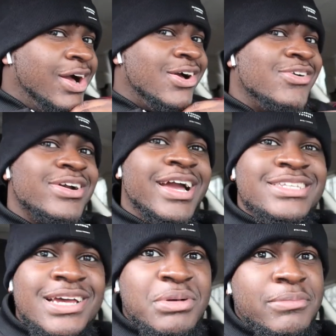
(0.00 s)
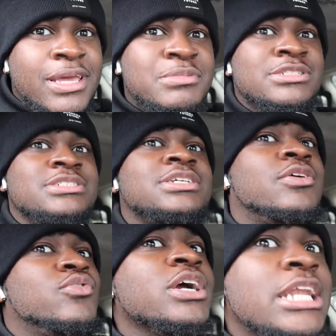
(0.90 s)
all right, talking about babies and
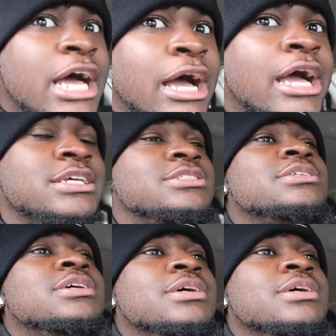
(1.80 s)
stuff, relax.